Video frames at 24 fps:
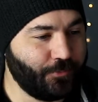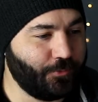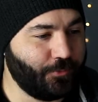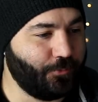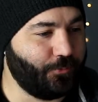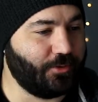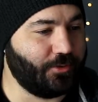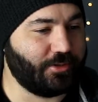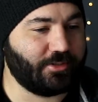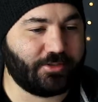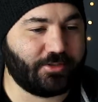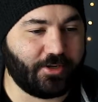
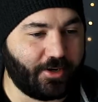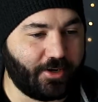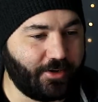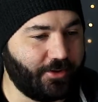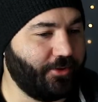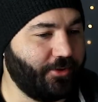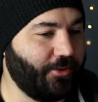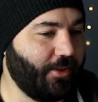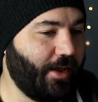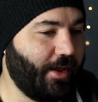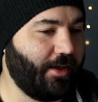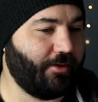We started
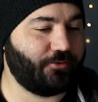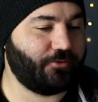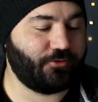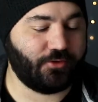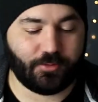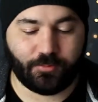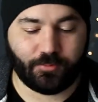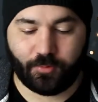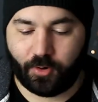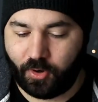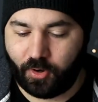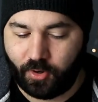the live
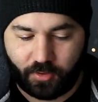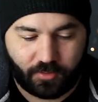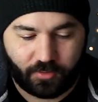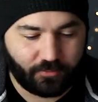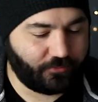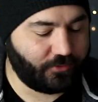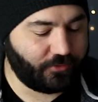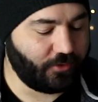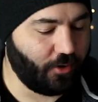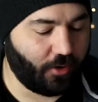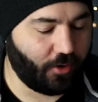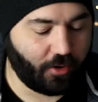stream. All
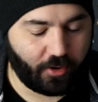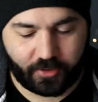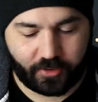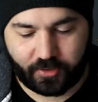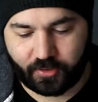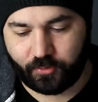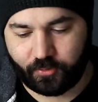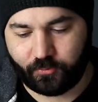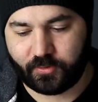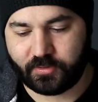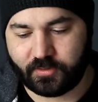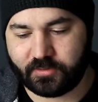of the
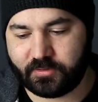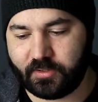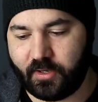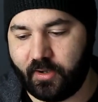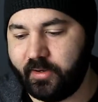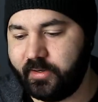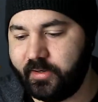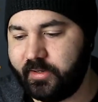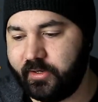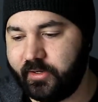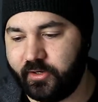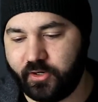audio was
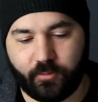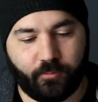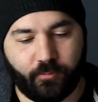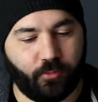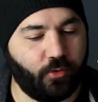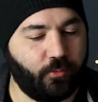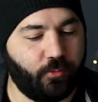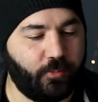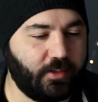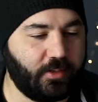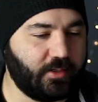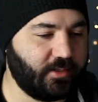
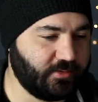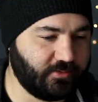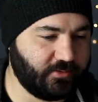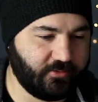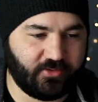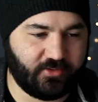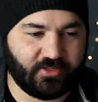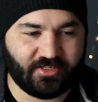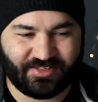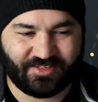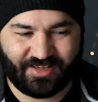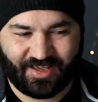unhearable because of
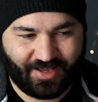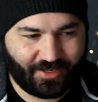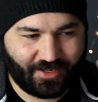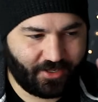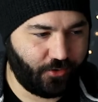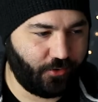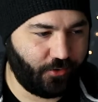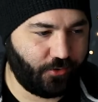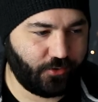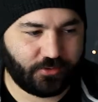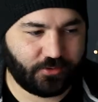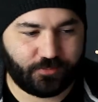these
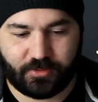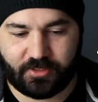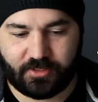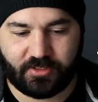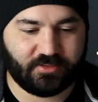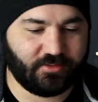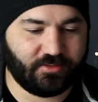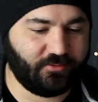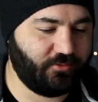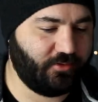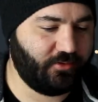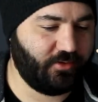echoes,
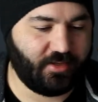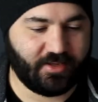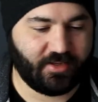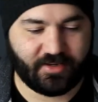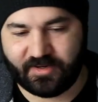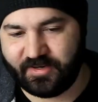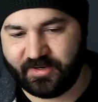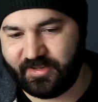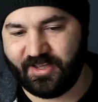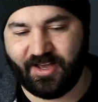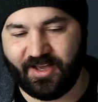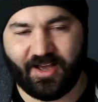because of the
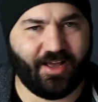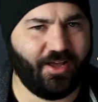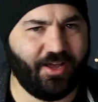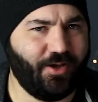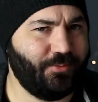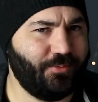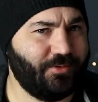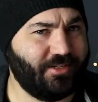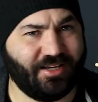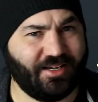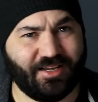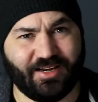NDI
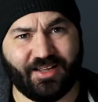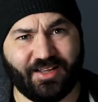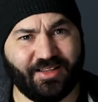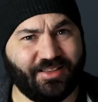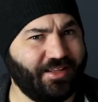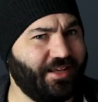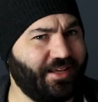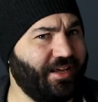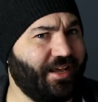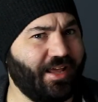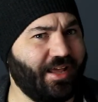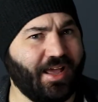update, I
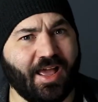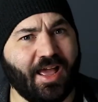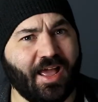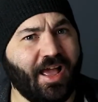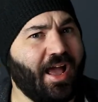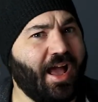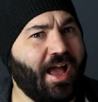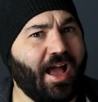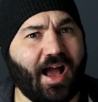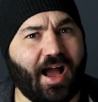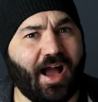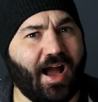think.
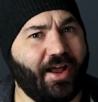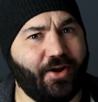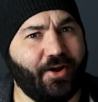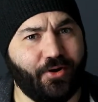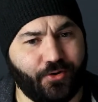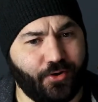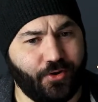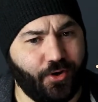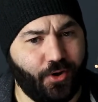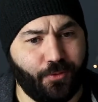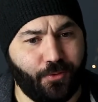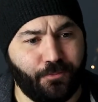I
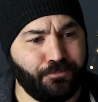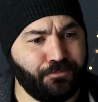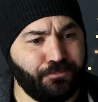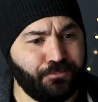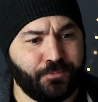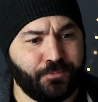don't know.